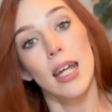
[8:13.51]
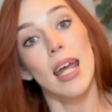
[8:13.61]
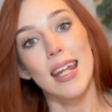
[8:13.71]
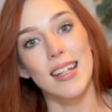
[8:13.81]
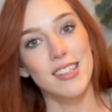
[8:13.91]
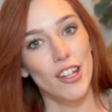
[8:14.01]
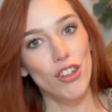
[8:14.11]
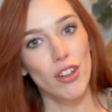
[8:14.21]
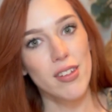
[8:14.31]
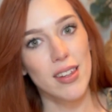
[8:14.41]
In
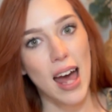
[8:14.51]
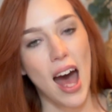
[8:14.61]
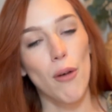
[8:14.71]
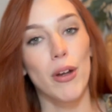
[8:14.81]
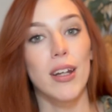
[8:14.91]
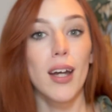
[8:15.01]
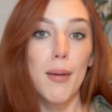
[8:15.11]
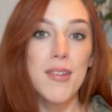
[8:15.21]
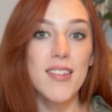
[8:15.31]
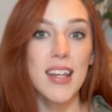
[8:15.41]
addition to that, when it
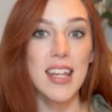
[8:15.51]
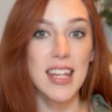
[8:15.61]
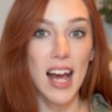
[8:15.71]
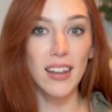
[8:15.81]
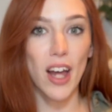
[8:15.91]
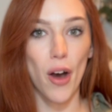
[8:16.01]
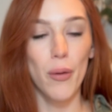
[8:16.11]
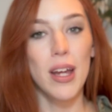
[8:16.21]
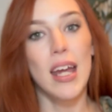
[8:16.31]
comes to yellow,